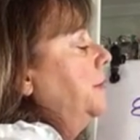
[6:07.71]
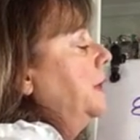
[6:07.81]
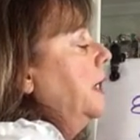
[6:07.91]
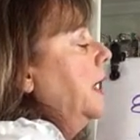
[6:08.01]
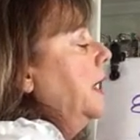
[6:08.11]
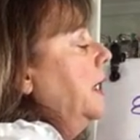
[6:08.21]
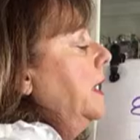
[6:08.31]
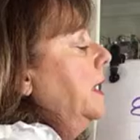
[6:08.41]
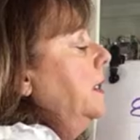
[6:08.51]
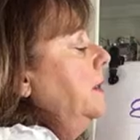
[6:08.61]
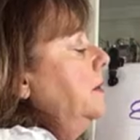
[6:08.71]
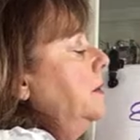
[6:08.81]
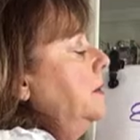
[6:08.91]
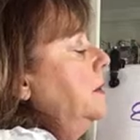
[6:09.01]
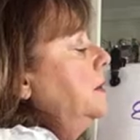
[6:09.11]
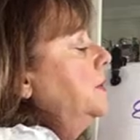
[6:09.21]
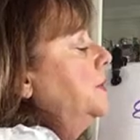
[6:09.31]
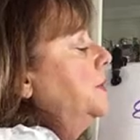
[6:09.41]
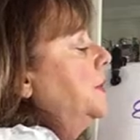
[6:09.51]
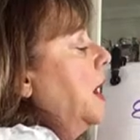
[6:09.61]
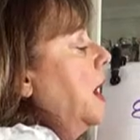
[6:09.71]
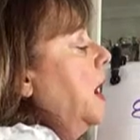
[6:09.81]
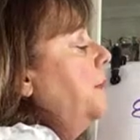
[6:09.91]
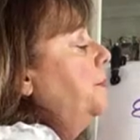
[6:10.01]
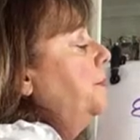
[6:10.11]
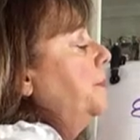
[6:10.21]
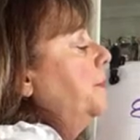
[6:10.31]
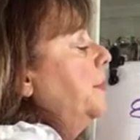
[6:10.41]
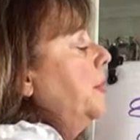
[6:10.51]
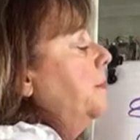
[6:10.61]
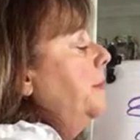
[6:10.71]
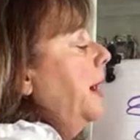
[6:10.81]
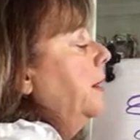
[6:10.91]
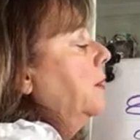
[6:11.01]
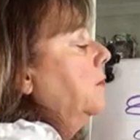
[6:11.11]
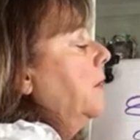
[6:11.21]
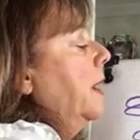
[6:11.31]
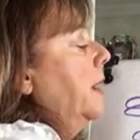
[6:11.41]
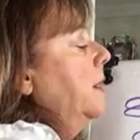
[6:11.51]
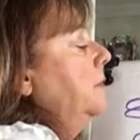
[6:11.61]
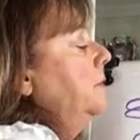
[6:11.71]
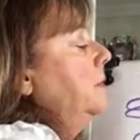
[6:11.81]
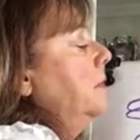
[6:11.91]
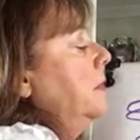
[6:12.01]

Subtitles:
The A, stop, come back around.